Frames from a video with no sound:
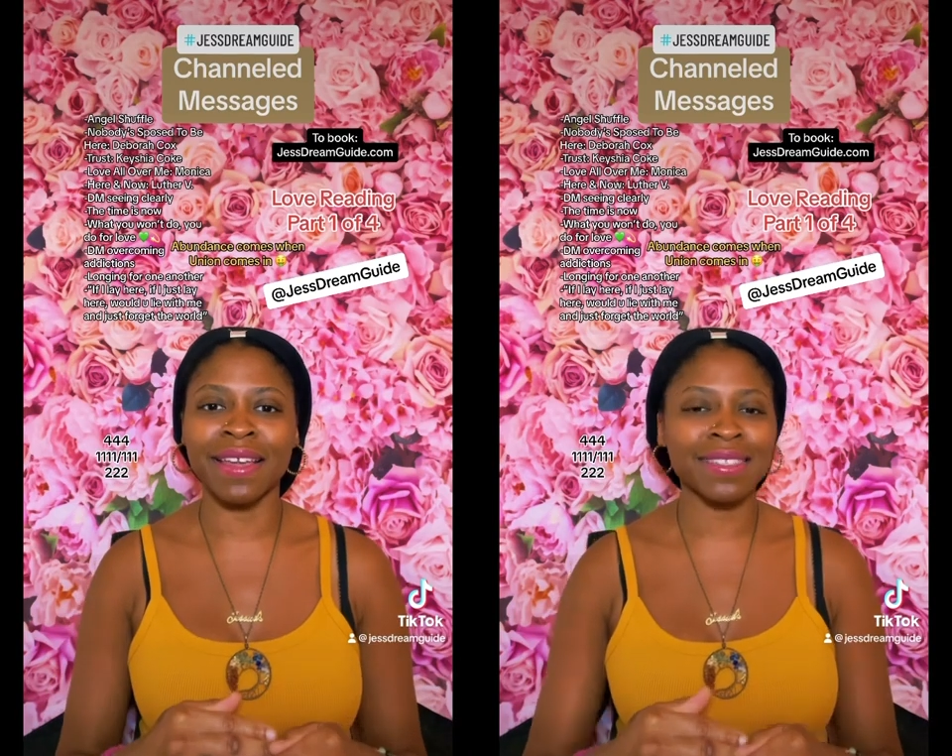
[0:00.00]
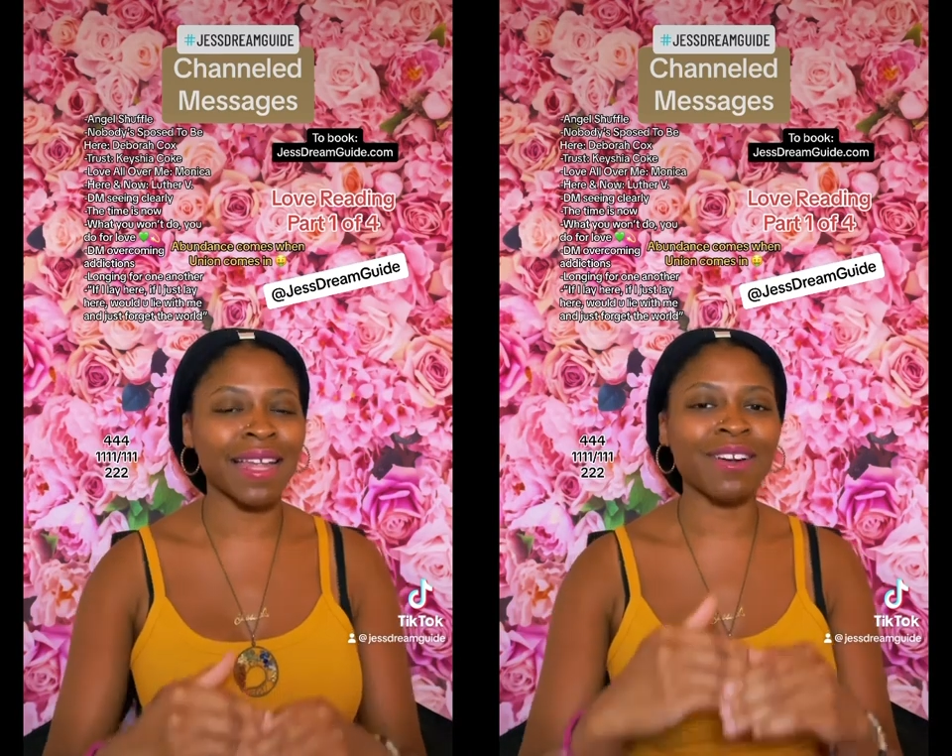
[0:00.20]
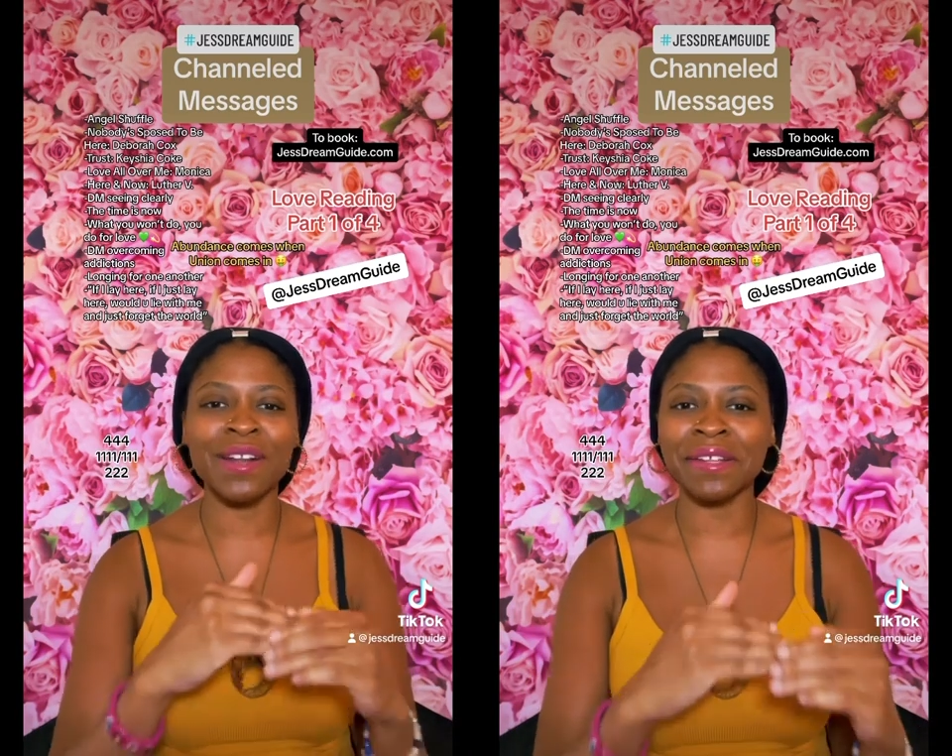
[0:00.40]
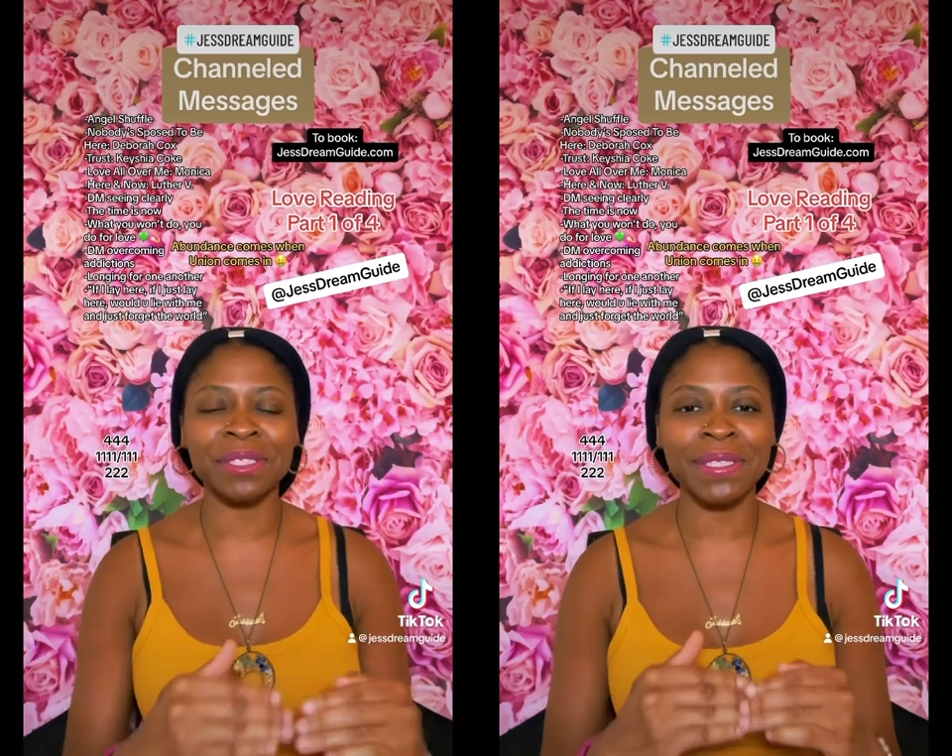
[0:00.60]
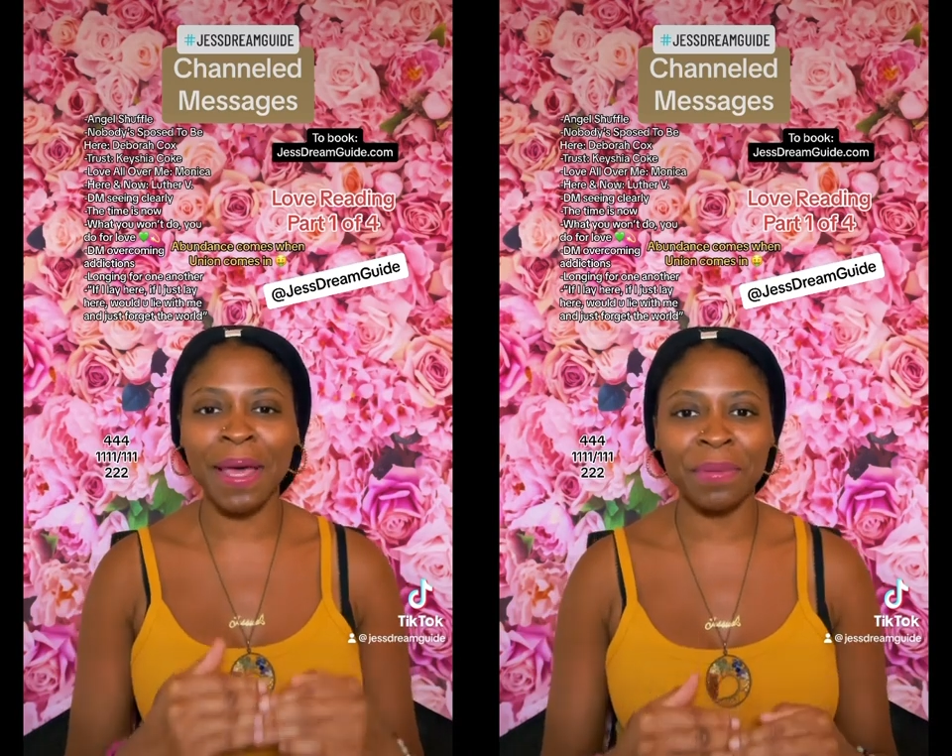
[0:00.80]
It's not gonna
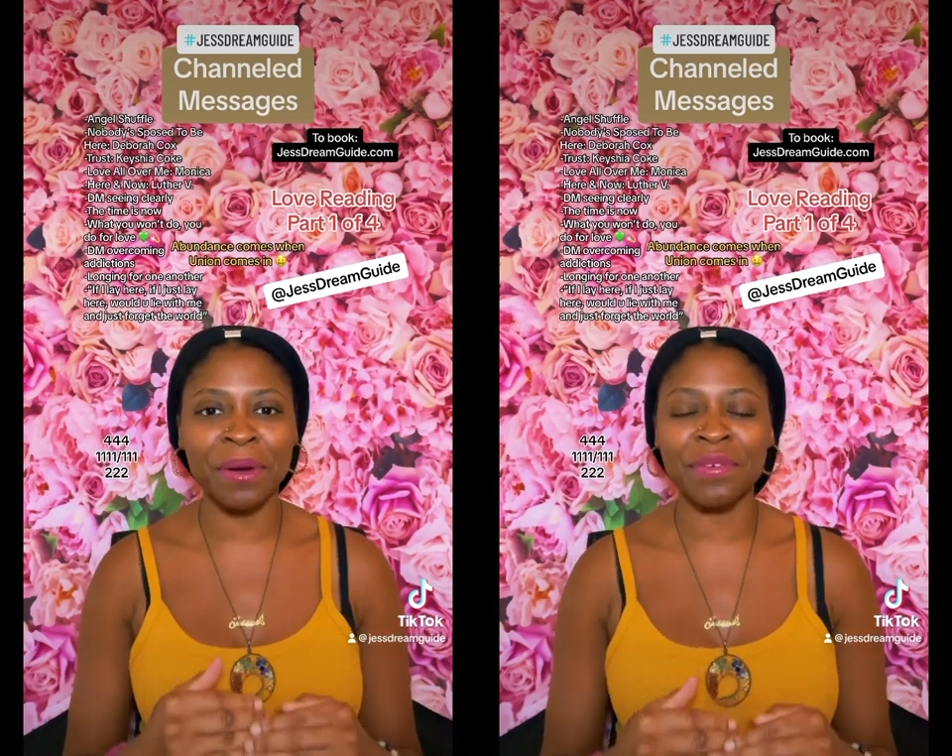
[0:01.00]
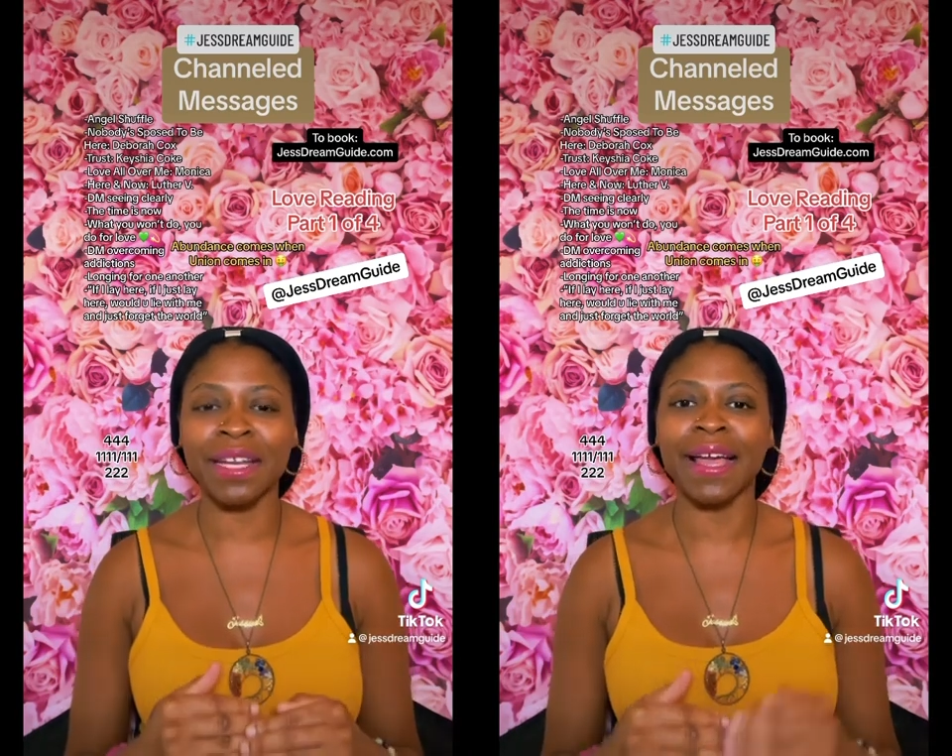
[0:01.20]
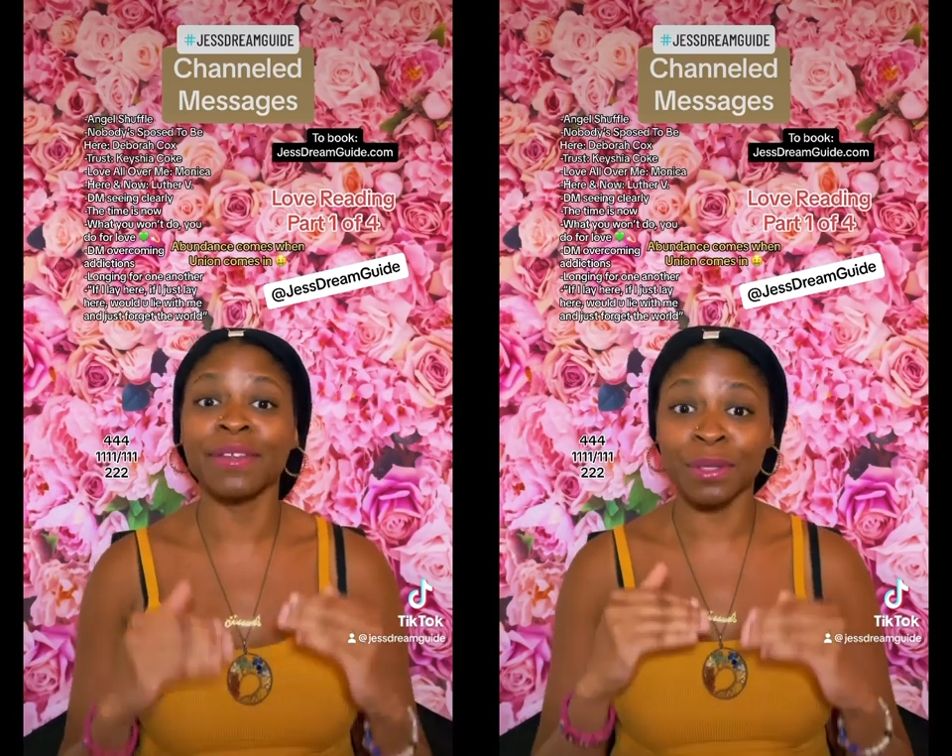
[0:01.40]
just happen overnight.